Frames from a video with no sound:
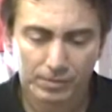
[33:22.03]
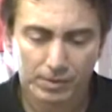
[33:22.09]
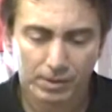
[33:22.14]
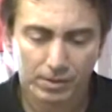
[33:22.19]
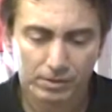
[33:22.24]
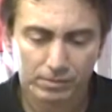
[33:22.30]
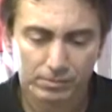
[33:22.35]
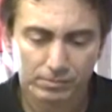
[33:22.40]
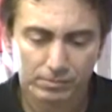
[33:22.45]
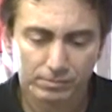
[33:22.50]

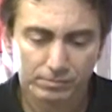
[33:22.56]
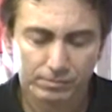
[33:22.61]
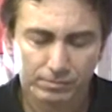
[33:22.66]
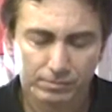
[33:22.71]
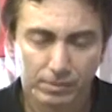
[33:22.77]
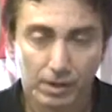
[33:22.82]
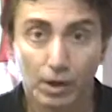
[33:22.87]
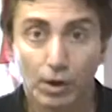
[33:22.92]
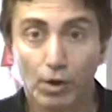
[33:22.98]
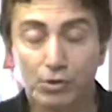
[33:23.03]
Yeah.
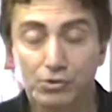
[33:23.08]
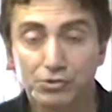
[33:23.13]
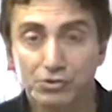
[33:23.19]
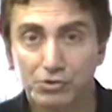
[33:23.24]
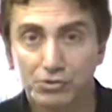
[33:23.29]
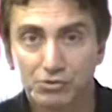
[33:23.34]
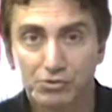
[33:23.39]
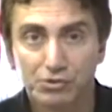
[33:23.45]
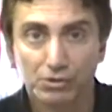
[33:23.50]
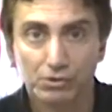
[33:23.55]
I
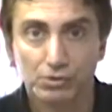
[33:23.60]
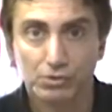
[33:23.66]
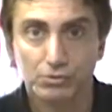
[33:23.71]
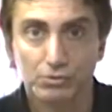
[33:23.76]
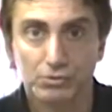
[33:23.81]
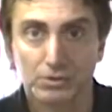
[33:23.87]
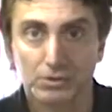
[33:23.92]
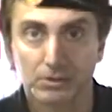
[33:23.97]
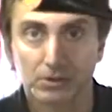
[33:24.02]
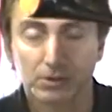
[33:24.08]
also
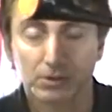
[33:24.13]
salute